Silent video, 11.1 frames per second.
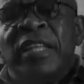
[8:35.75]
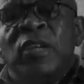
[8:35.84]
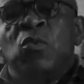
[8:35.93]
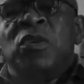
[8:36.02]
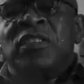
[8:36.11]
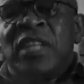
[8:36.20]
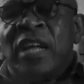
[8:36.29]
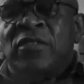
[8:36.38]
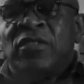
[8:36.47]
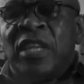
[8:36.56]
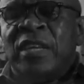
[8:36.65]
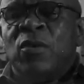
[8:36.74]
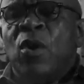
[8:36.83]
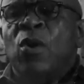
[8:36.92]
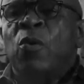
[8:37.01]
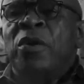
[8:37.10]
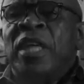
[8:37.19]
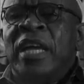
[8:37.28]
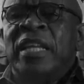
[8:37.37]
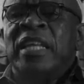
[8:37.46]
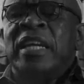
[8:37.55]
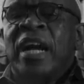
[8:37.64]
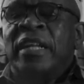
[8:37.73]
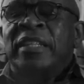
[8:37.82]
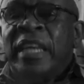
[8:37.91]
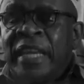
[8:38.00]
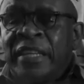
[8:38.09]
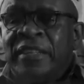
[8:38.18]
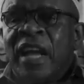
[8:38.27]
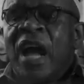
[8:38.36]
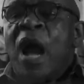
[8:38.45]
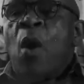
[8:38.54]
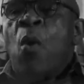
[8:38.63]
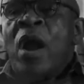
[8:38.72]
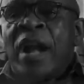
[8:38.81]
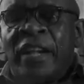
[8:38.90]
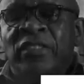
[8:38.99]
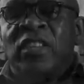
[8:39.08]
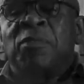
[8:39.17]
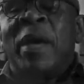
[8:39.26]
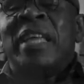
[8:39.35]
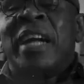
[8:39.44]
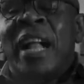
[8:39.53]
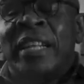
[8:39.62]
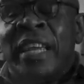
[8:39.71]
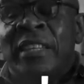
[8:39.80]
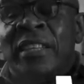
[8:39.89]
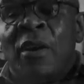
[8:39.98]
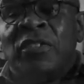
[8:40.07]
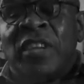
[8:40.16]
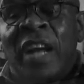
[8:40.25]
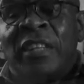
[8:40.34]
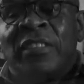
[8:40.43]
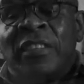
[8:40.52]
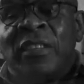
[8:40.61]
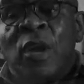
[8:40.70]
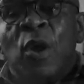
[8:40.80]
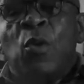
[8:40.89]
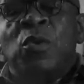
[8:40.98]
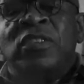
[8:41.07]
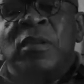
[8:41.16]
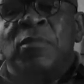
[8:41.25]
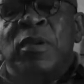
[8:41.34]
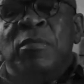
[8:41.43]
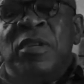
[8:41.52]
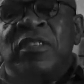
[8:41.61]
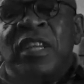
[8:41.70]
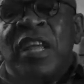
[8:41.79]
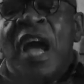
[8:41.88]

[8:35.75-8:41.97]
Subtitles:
Then we start saying, we then inculcate our cultures. By inculcating our cultures, we simply means that